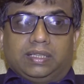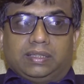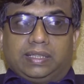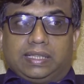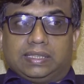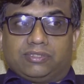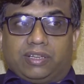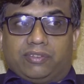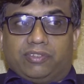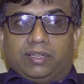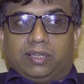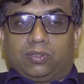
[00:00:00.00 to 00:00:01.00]
That is why
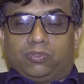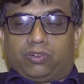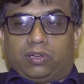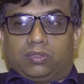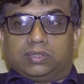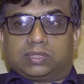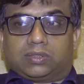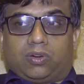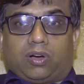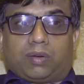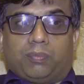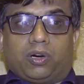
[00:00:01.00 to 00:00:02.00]
we need to follow this
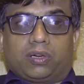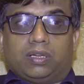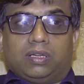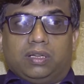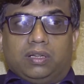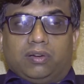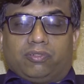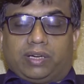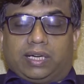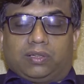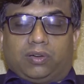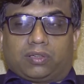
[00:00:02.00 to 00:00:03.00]
clock model
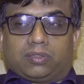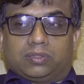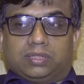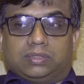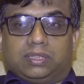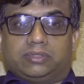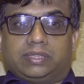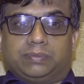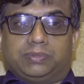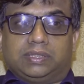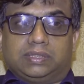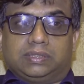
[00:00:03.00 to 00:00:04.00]
for diagnosis of
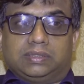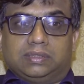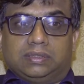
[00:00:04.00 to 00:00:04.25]
sepsis.